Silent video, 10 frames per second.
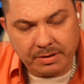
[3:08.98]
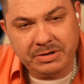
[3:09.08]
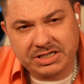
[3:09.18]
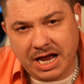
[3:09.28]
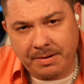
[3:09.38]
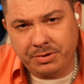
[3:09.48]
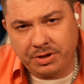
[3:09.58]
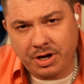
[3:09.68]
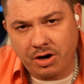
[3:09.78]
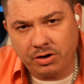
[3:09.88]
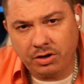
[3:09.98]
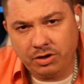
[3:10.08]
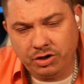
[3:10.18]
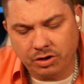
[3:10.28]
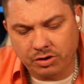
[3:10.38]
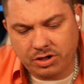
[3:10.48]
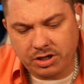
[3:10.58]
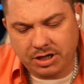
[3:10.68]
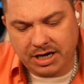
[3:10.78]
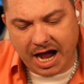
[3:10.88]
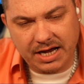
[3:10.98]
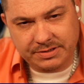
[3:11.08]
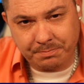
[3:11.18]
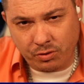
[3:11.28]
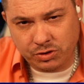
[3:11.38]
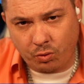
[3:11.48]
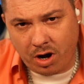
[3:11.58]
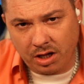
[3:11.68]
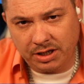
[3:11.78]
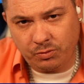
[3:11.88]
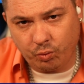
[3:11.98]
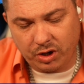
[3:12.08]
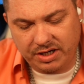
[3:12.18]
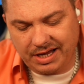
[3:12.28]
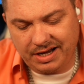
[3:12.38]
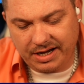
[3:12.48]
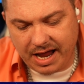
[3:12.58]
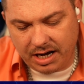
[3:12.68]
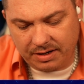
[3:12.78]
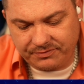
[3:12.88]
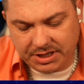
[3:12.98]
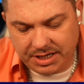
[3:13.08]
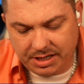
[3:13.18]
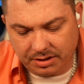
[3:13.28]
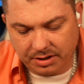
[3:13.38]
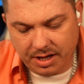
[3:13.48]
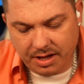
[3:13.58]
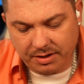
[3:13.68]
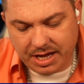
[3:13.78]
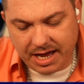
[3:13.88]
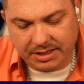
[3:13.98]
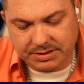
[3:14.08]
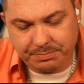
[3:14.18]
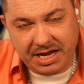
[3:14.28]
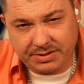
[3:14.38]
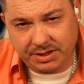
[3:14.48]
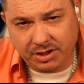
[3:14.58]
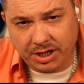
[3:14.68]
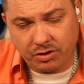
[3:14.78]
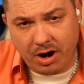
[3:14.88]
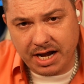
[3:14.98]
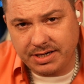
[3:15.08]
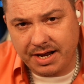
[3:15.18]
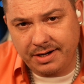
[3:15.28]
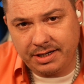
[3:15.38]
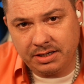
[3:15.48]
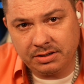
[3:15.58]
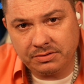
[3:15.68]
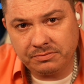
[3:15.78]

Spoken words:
Let me stop you there. Your Cosmos wallet would get an NFT that is basically your identity?